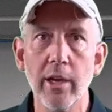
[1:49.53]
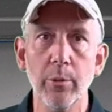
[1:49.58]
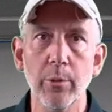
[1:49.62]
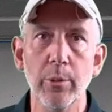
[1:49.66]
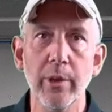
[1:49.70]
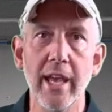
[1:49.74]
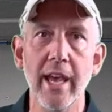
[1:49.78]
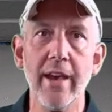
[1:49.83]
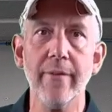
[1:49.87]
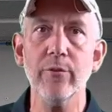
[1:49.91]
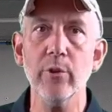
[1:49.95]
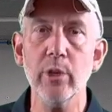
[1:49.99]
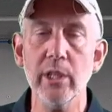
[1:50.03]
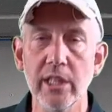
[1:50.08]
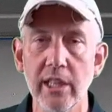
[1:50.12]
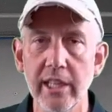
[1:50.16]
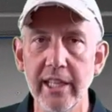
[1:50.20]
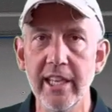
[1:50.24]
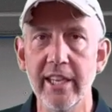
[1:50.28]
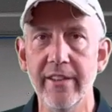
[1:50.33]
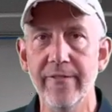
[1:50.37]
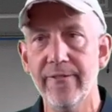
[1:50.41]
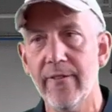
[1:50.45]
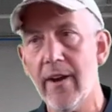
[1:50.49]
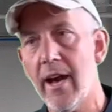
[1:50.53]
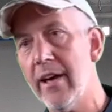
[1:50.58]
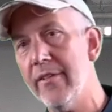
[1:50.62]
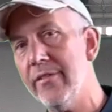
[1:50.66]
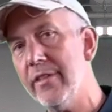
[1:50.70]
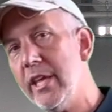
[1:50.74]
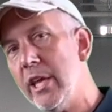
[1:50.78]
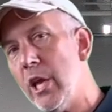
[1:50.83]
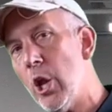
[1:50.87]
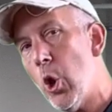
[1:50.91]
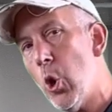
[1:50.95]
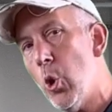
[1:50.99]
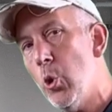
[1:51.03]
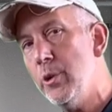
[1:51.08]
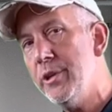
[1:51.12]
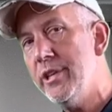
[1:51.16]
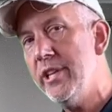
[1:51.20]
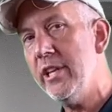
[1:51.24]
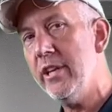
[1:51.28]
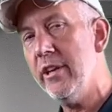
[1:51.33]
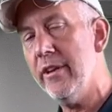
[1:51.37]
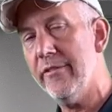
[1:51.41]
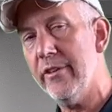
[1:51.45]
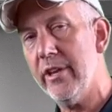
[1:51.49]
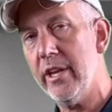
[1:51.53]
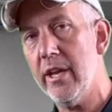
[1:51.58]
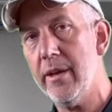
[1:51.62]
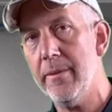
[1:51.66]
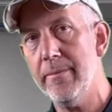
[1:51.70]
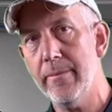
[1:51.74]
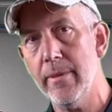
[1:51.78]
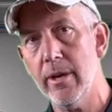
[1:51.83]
do we have relief on the OD of an end